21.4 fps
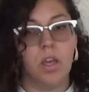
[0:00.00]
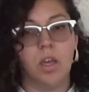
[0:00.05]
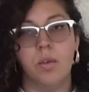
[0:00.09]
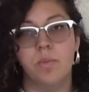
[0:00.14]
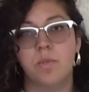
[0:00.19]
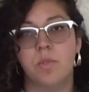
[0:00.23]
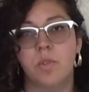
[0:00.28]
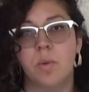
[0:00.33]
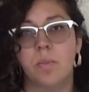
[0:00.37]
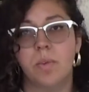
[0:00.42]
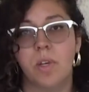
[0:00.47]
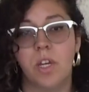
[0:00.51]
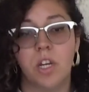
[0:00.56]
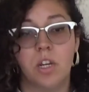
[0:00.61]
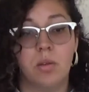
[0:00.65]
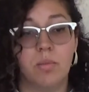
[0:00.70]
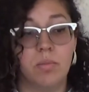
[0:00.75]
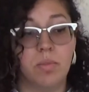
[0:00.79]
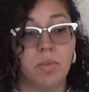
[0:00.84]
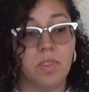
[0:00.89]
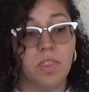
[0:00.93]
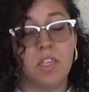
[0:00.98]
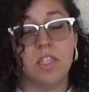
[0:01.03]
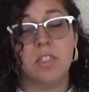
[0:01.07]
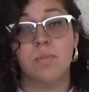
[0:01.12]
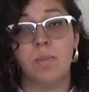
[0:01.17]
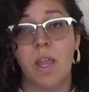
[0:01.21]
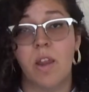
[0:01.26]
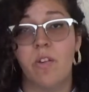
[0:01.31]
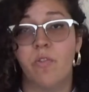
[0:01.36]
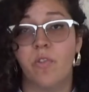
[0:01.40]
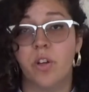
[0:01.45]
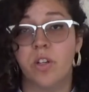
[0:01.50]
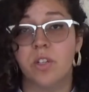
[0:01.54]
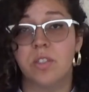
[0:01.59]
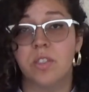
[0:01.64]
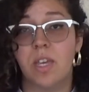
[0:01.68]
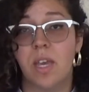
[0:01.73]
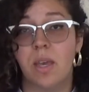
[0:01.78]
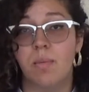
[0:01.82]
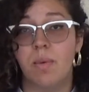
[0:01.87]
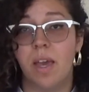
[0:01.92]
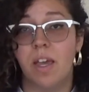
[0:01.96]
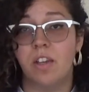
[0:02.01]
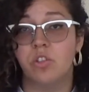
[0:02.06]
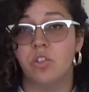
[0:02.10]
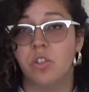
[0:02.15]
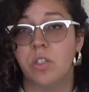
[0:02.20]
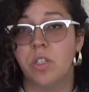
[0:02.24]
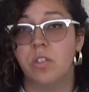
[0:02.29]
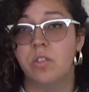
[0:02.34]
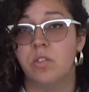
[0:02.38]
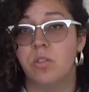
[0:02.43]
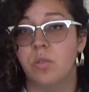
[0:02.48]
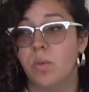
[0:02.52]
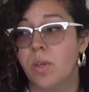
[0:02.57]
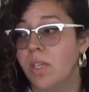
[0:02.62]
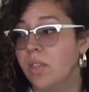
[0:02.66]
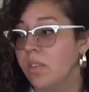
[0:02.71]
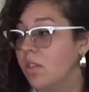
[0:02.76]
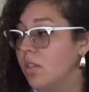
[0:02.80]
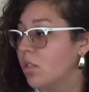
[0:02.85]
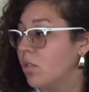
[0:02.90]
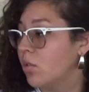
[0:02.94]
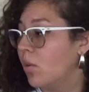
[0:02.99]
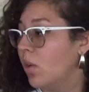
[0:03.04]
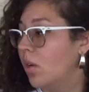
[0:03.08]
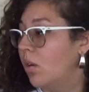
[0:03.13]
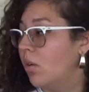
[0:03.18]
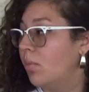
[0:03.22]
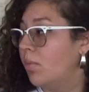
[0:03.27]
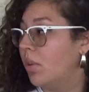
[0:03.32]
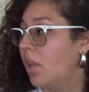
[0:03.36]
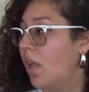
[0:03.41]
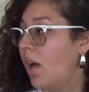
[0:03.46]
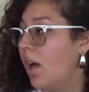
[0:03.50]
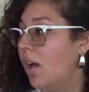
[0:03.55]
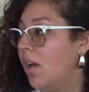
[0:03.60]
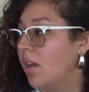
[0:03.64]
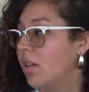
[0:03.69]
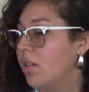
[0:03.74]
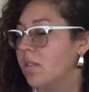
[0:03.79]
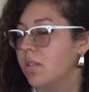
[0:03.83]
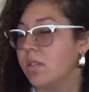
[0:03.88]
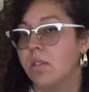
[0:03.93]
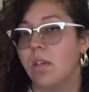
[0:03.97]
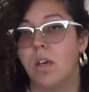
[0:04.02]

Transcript: So this is my first time actually doing the soil blocks